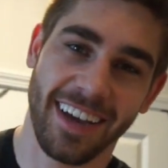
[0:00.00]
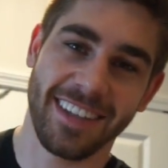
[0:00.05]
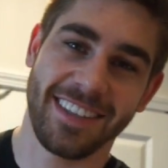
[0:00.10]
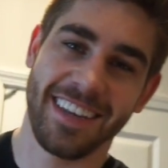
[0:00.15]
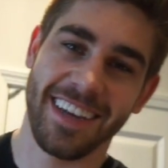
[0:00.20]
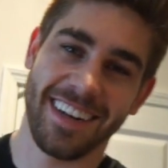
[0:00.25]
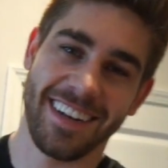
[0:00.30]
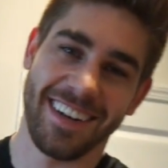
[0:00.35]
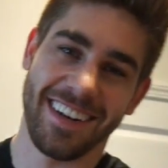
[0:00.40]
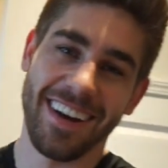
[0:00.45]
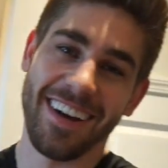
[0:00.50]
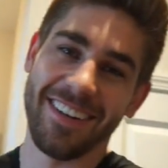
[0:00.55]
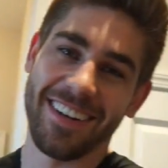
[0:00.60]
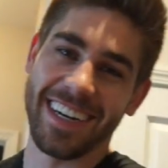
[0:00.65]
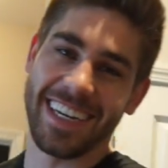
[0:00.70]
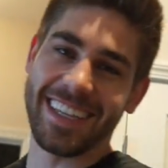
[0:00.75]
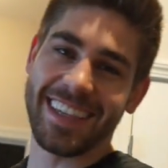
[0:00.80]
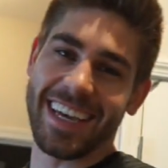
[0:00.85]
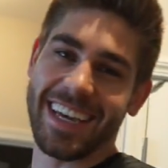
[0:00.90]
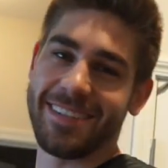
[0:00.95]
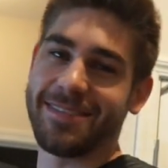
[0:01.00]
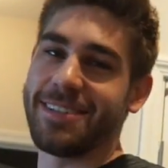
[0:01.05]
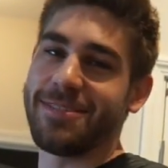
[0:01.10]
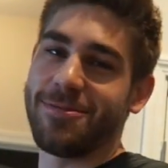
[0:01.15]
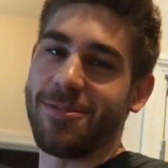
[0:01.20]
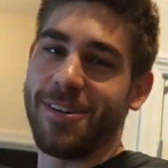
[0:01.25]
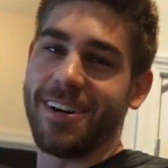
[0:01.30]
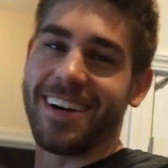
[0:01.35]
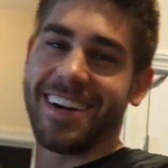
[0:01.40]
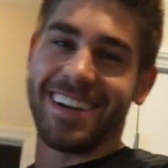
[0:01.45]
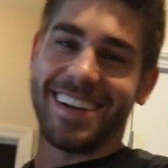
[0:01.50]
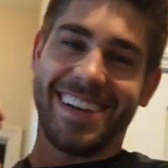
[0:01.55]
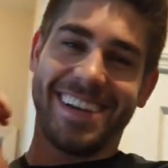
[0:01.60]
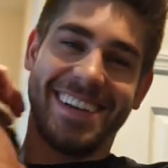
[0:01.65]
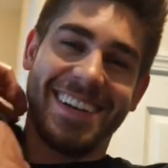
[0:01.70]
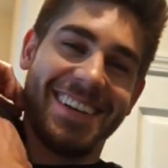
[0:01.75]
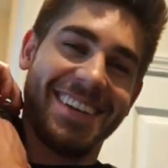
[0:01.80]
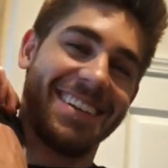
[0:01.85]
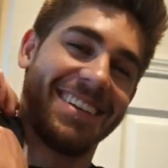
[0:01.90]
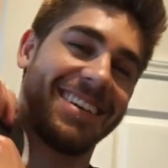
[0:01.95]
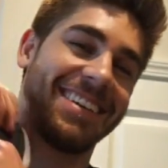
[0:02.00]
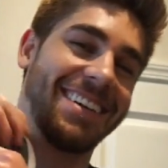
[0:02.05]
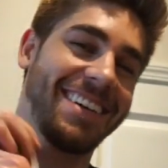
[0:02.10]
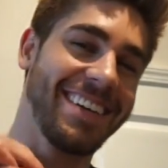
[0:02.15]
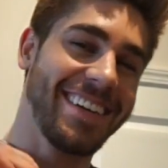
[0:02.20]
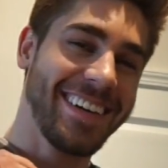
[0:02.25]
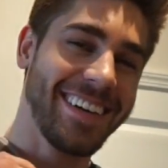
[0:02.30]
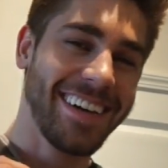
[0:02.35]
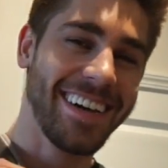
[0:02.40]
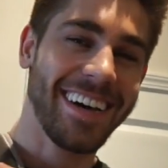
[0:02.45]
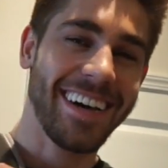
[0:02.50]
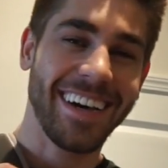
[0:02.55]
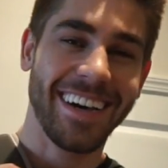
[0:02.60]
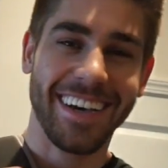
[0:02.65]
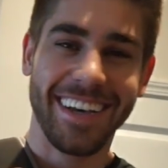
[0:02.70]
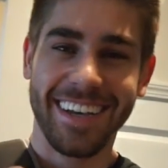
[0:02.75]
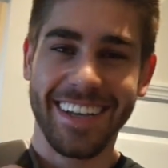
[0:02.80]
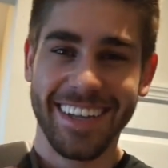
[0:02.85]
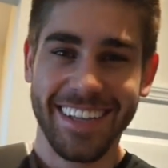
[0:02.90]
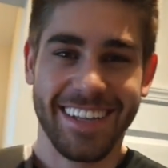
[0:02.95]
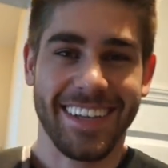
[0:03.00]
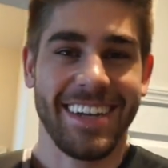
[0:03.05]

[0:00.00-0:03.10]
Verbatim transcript: I, didn't know anything before. Do you feel like you're,